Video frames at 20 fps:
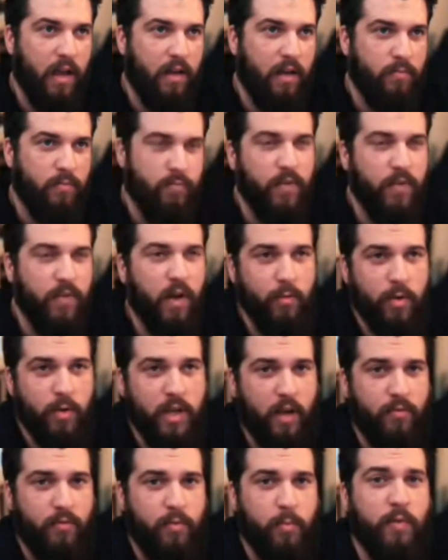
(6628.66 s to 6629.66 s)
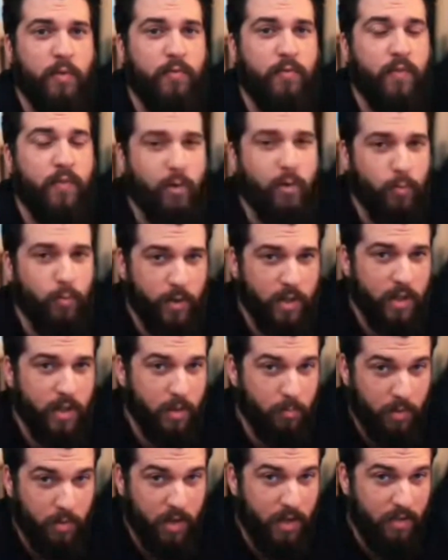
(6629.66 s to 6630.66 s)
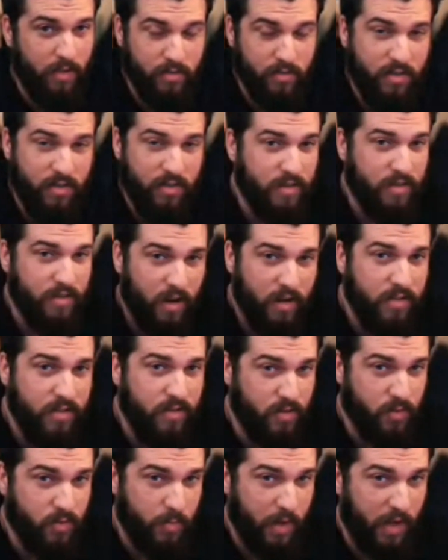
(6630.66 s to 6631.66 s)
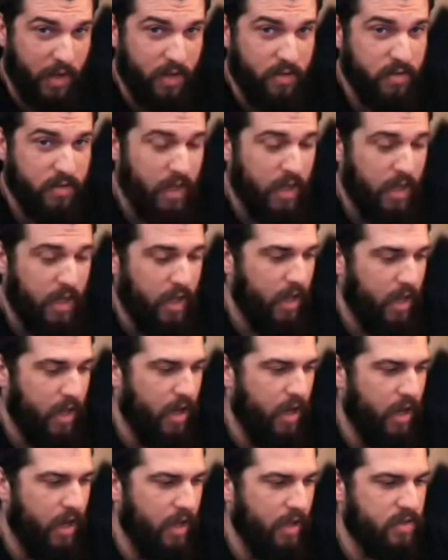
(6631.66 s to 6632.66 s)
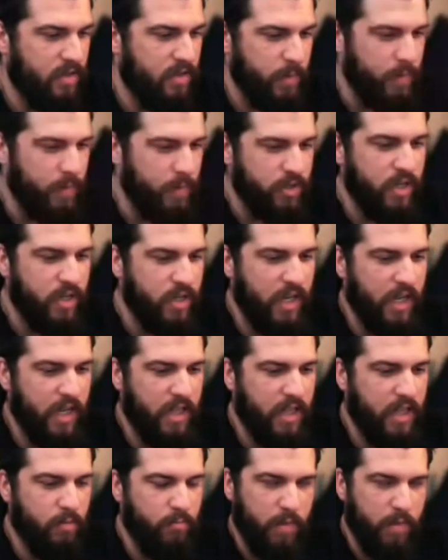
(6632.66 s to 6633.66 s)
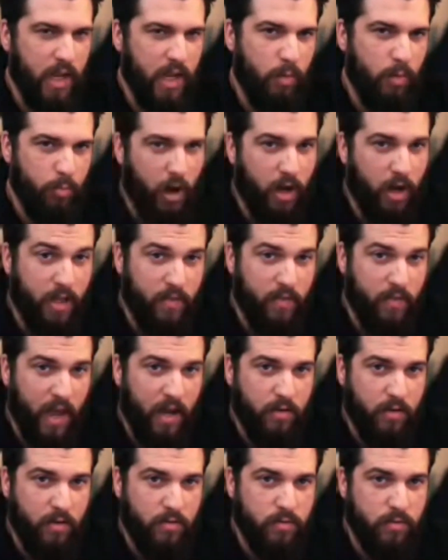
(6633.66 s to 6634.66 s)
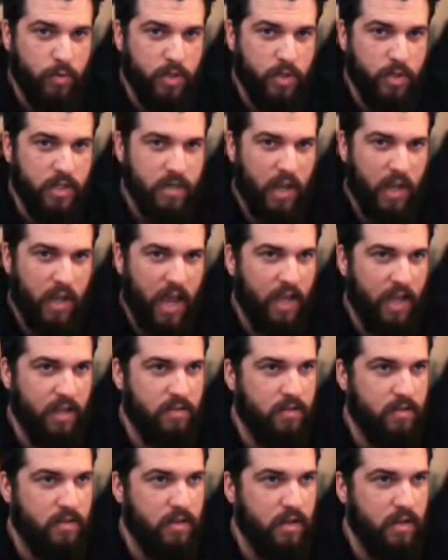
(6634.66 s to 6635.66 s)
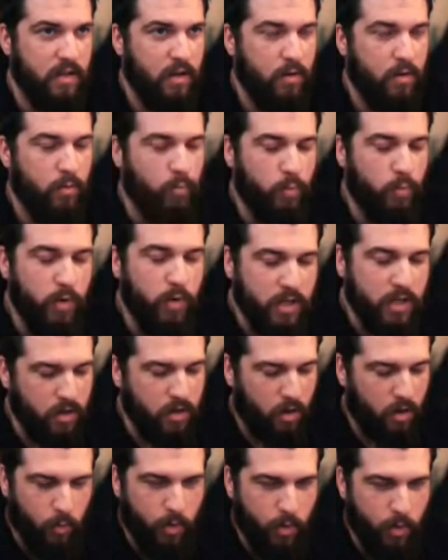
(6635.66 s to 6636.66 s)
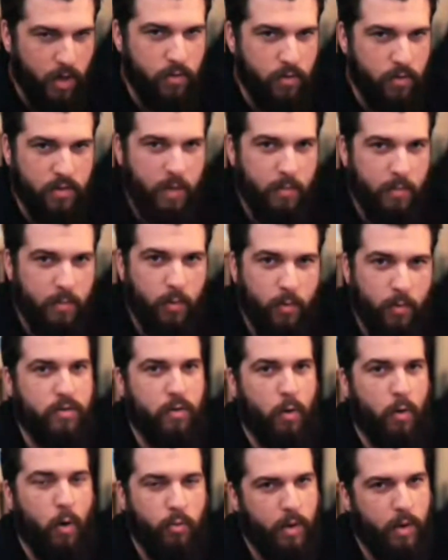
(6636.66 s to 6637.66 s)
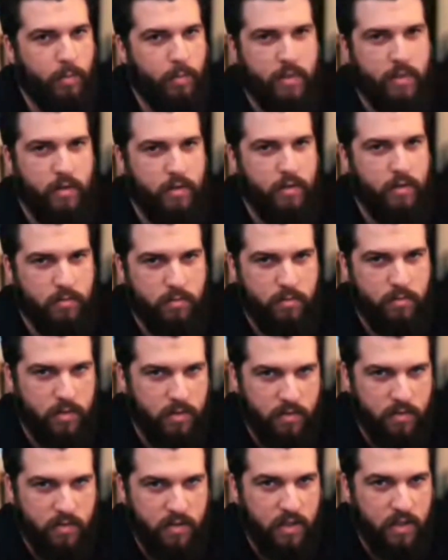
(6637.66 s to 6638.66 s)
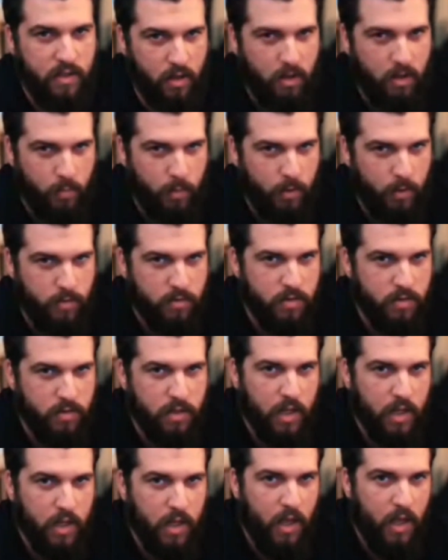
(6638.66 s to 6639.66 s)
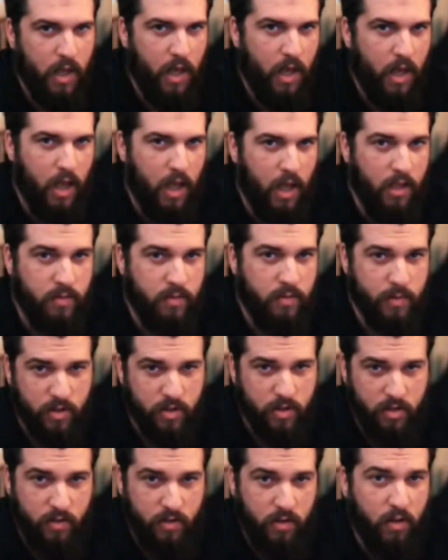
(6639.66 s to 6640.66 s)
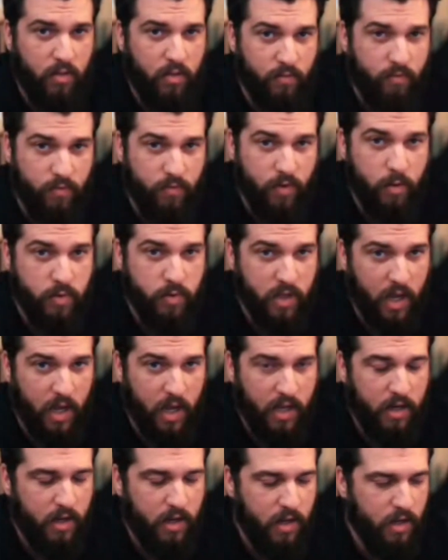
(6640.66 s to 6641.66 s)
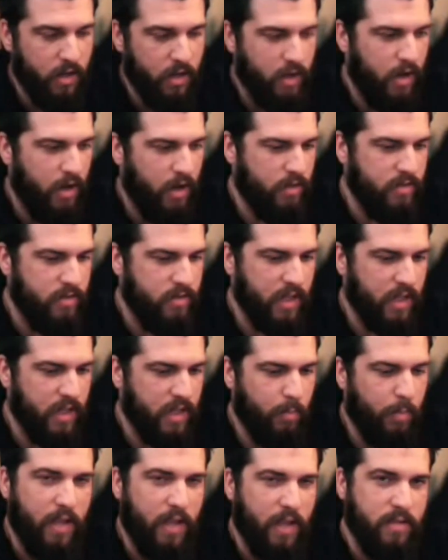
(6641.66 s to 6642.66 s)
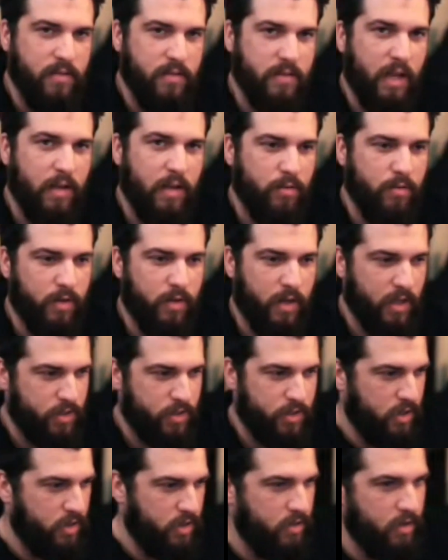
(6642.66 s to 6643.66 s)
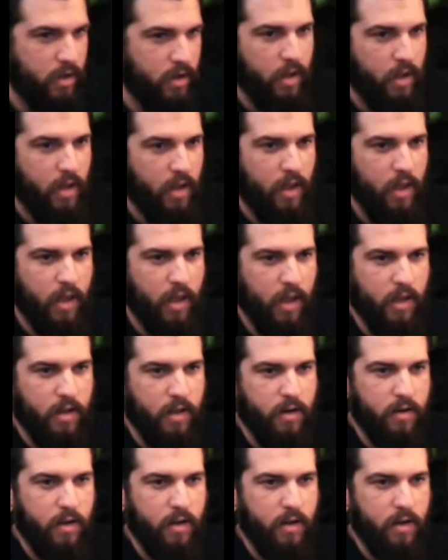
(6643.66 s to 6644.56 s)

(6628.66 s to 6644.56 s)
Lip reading: felt really comfortable, felt really big. There's tons of space, especially in the main body of the house, which has really tall windows. I mean, the windows go all the way up to the ceiling almost, especially on the view side, the side that passes out to the kitchen, and